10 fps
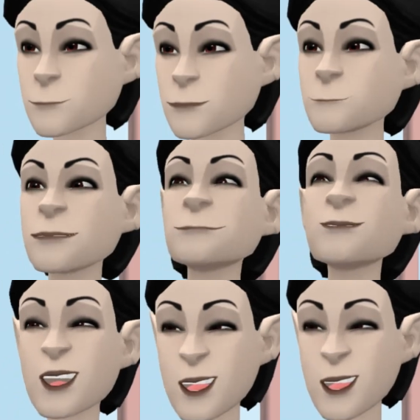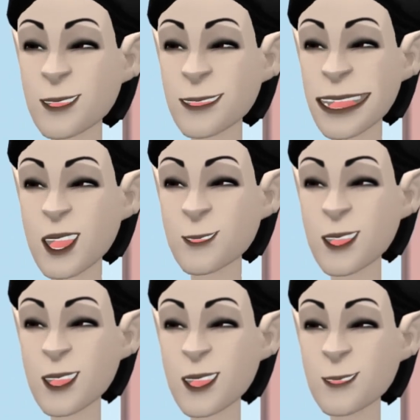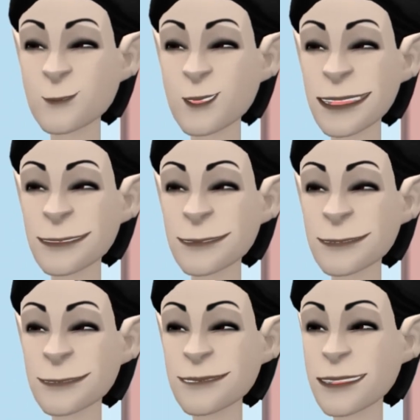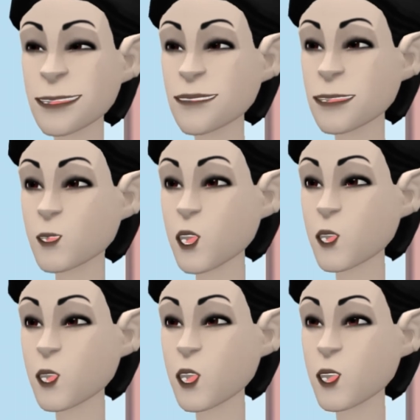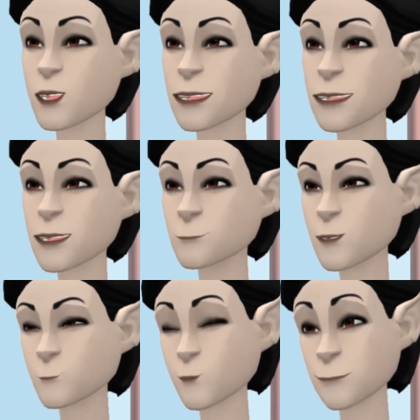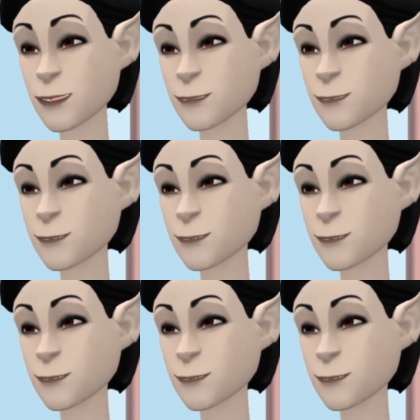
We've been through a lot, haven't we? It seems like Plotagon has a lot of memories.